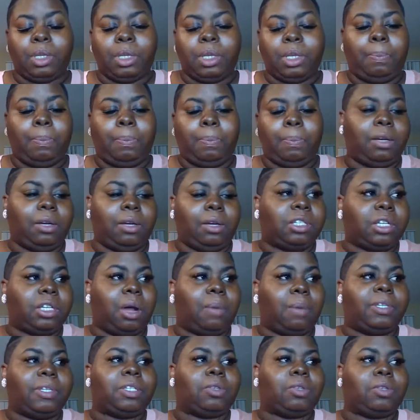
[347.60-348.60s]
Peter
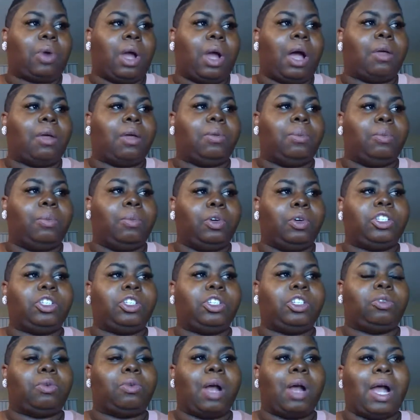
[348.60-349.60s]
Thomas Roth
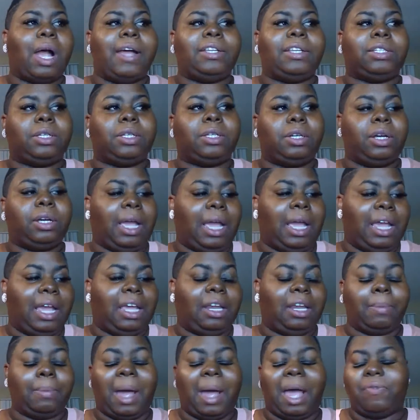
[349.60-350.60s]
moisturizer
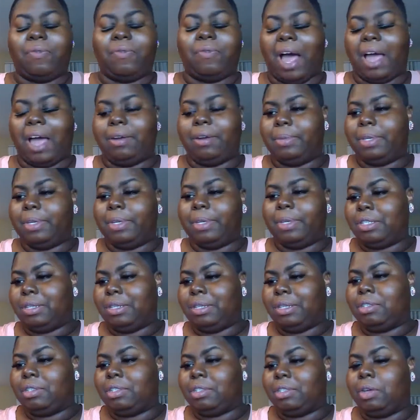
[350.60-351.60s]
and my vitamin
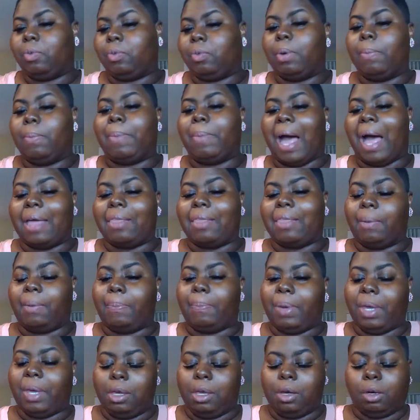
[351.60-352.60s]
C serum by The
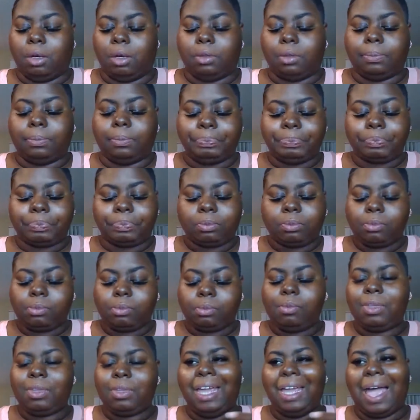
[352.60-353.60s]
Peel.
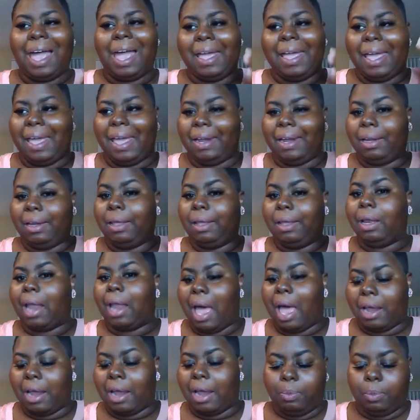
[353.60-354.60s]
I added a
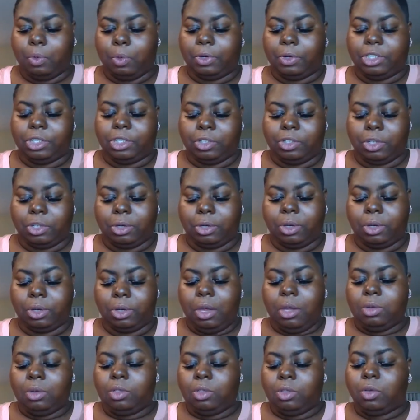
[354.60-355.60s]
lot of moisture
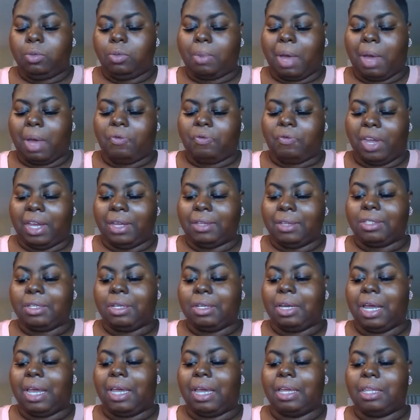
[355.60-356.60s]
to my face
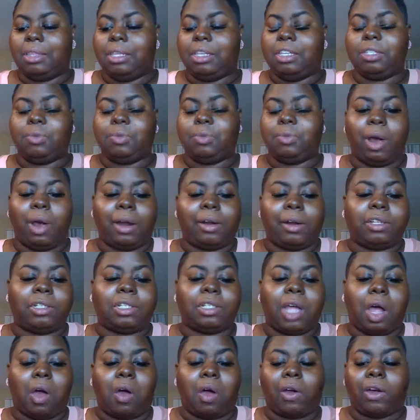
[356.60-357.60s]
today, and these
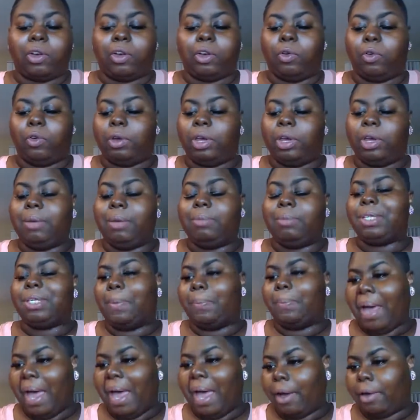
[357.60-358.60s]
products are cream
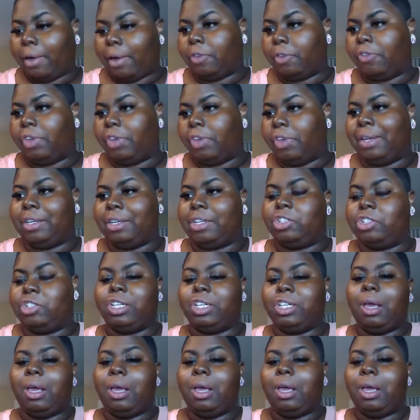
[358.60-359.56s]
to powder finish.